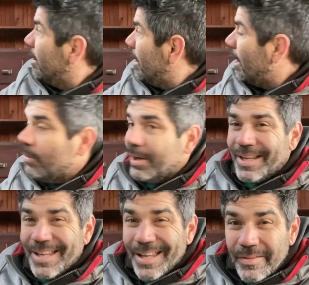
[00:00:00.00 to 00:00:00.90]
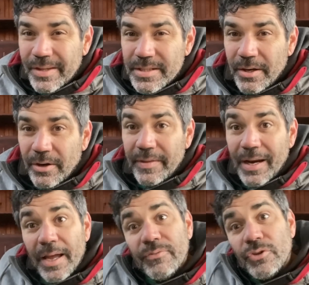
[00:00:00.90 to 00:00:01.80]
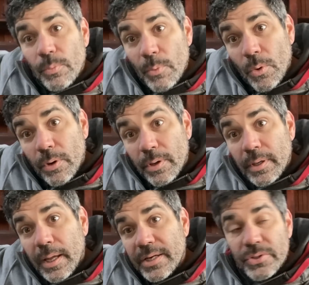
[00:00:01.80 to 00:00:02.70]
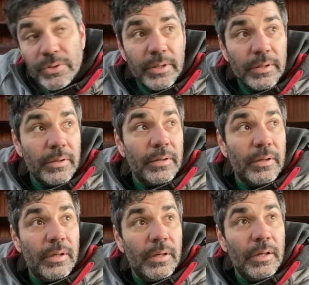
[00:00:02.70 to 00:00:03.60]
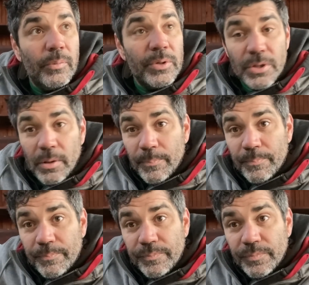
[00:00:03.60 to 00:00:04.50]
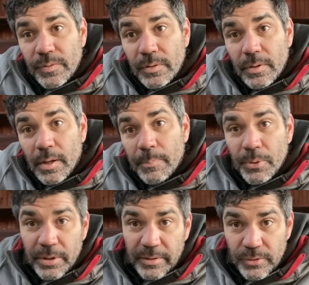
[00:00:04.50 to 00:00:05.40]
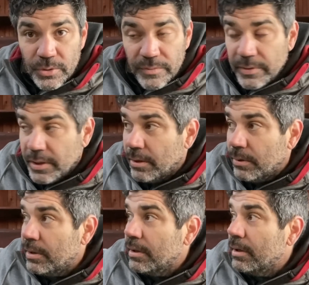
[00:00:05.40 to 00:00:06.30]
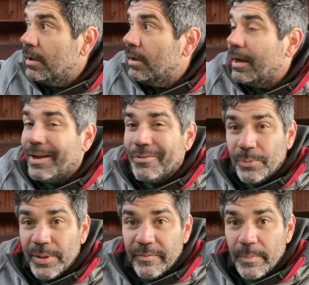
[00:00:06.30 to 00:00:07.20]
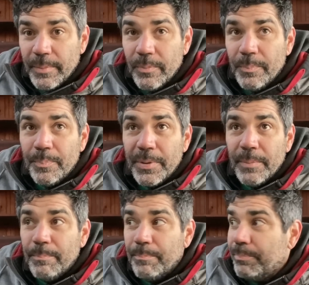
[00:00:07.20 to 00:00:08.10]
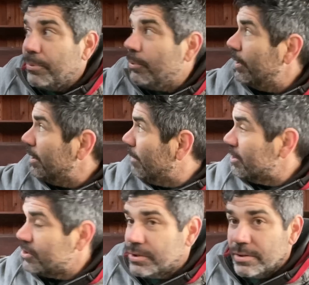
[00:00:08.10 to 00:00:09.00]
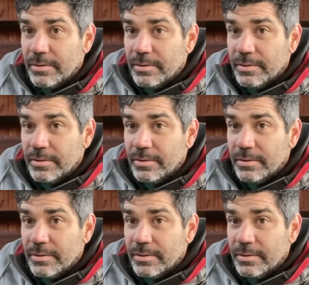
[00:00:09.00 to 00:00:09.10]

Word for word: how would I get this there? And then I have two more actually. Uh, which I'll uh, put in a future video. I got three of them. It would be pretty much,